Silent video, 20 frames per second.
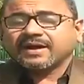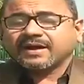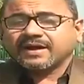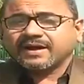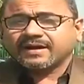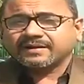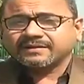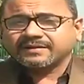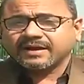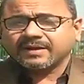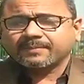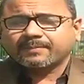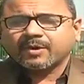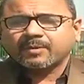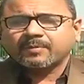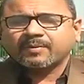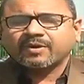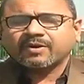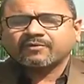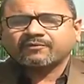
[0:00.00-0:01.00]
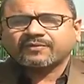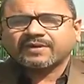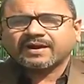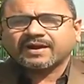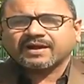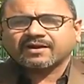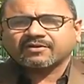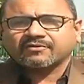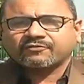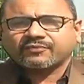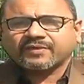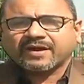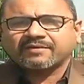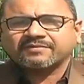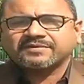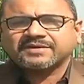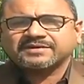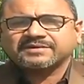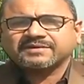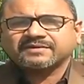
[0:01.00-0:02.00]
the appointment of
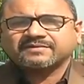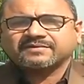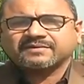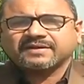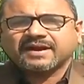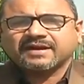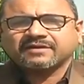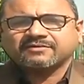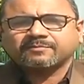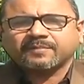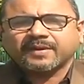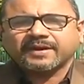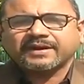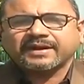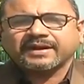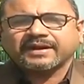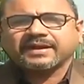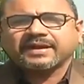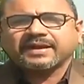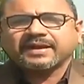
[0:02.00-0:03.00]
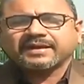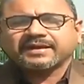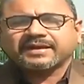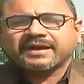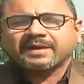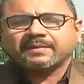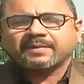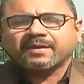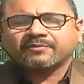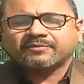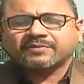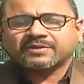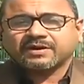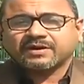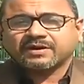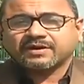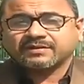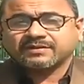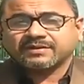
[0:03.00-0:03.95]
5 judges last Monday came after